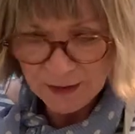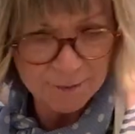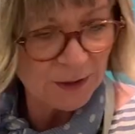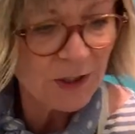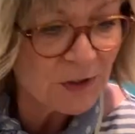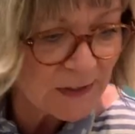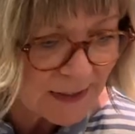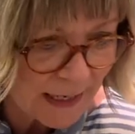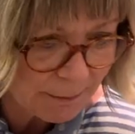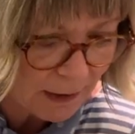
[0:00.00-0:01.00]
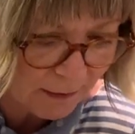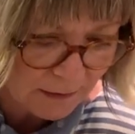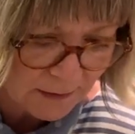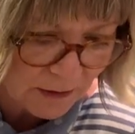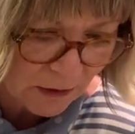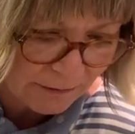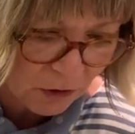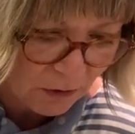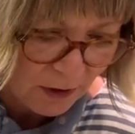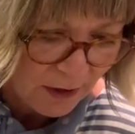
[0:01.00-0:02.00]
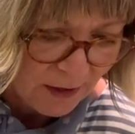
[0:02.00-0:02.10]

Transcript: I'm going to use the same colours. Look, I've got